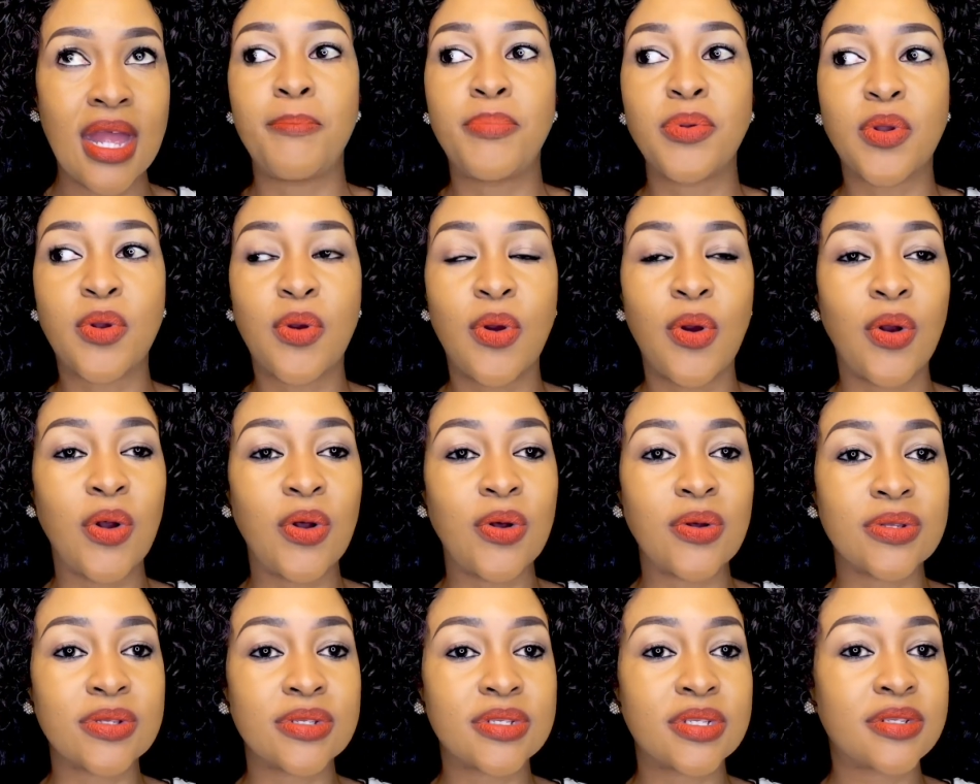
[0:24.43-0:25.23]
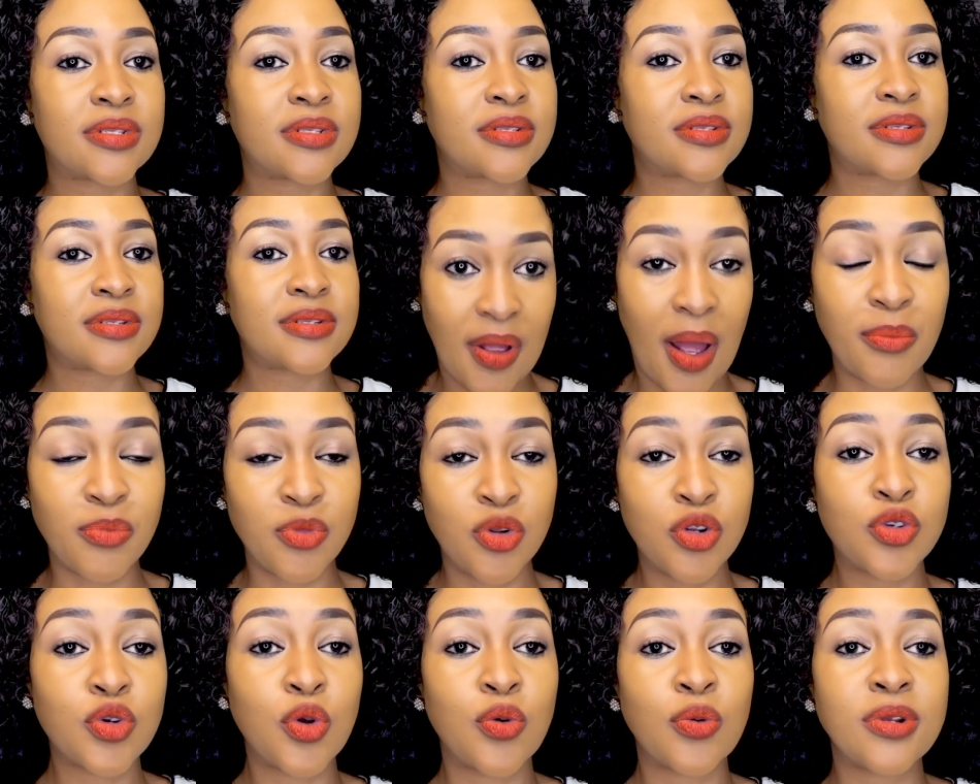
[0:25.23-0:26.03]
Because I'm
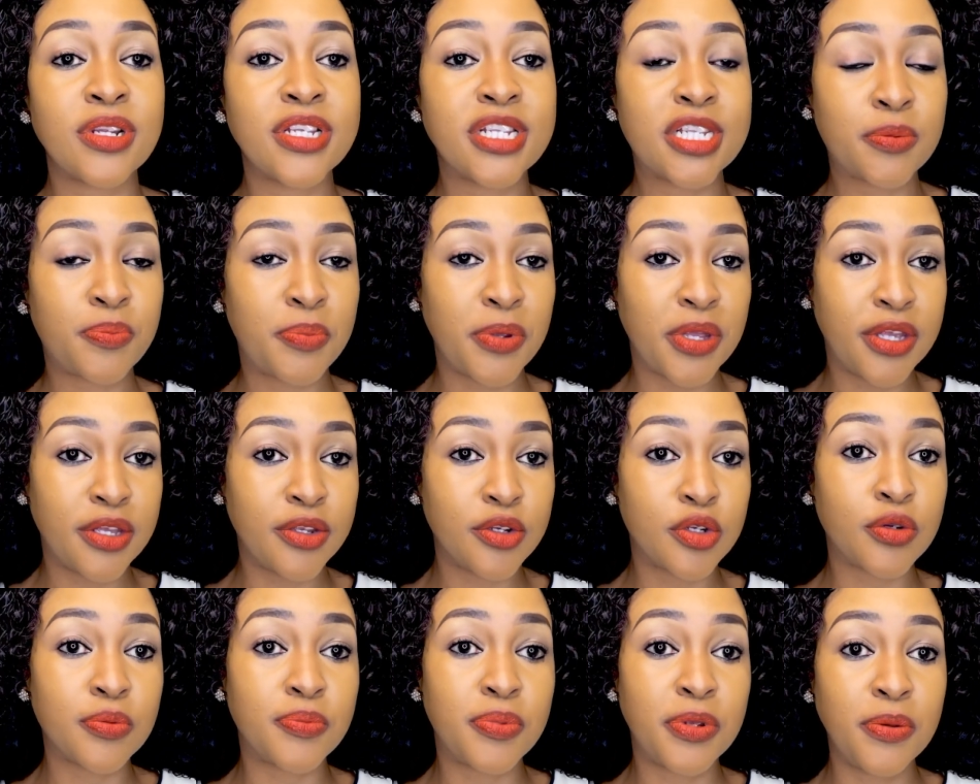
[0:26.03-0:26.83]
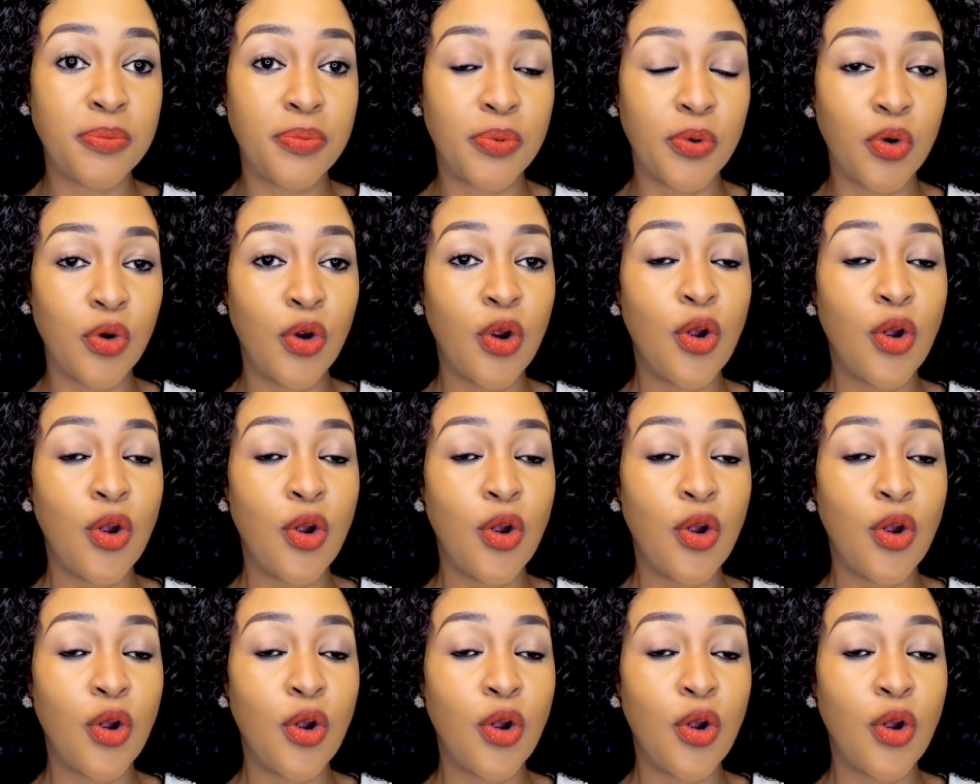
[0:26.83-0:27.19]
not only speaking to people